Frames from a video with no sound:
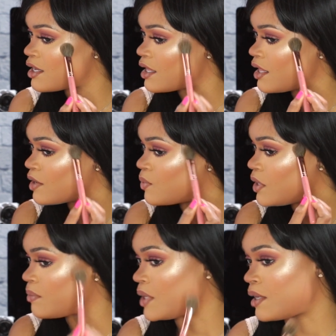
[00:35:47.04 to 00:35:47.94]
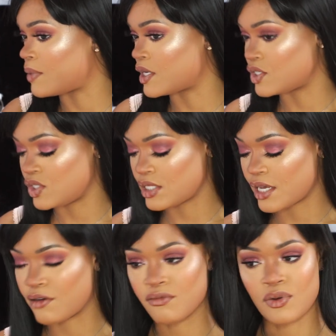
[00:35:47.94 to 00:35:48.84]
I like queen being because she's
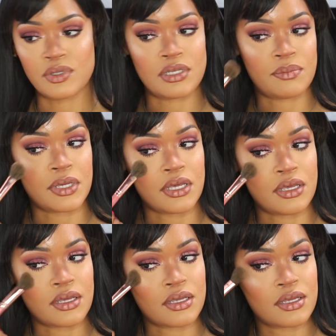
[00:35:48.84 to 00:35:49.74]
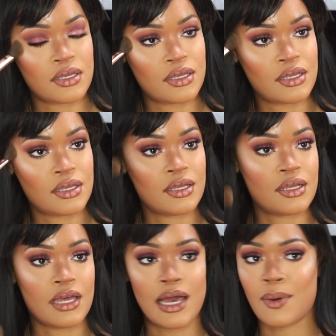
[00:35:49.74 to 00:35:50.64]
like a rosy pink.
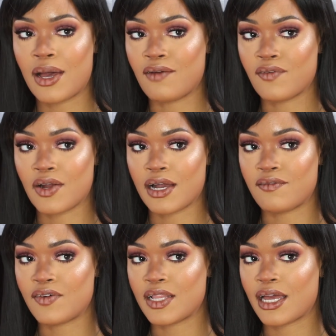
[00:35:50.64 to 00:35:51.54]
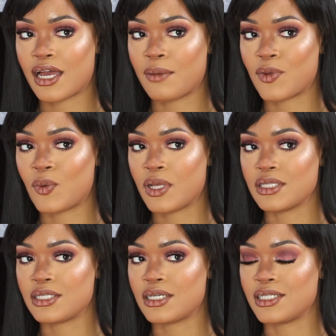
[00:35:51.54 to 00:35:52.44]
However, I feel like I'm going
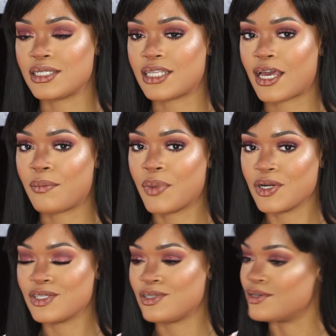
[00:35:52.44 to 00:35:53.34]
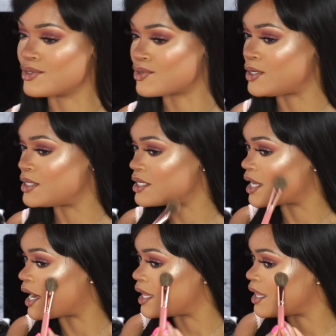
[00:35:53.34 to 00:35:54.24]
to just like burst through your screens and
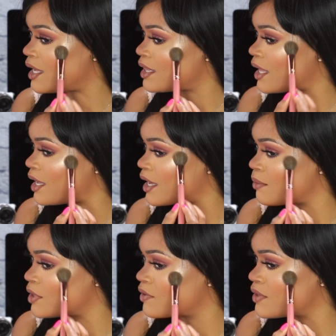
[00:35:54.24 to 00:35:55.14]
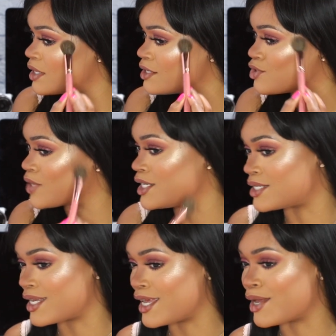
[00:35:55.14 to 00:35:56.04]
highlight. Like, I'm literally
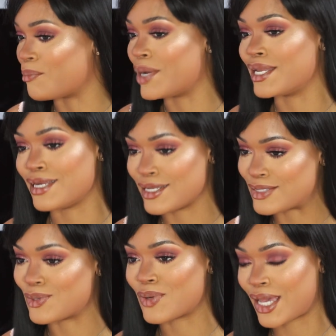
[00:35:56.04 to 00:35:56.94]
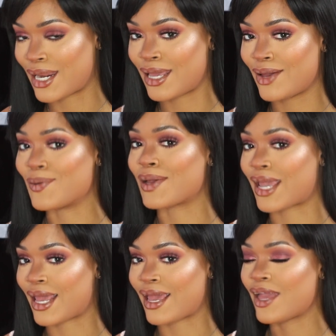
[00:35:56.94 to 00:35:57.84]
drenching in abundance. Okay.
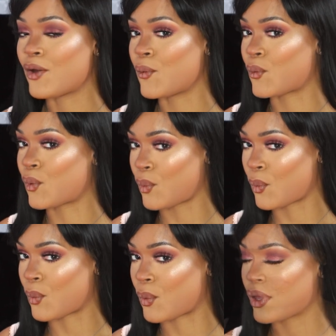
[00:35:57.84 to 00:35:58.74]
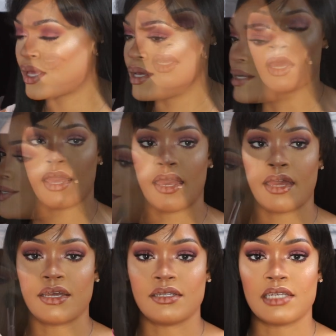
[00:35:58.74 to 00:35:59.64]

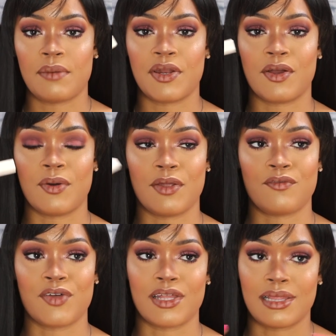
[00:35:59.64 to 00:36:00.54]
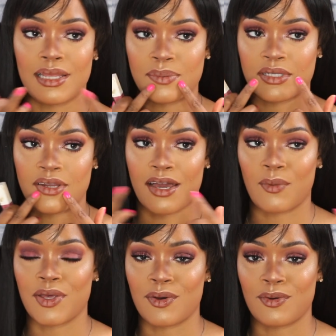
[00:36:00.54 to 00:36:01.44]
And I'm gonna go in for the lips now.
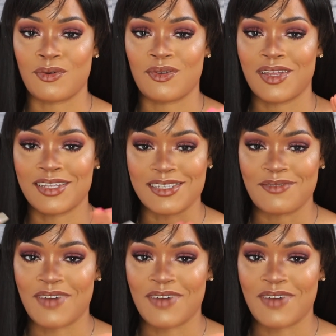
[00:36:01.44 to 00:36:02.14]
It's the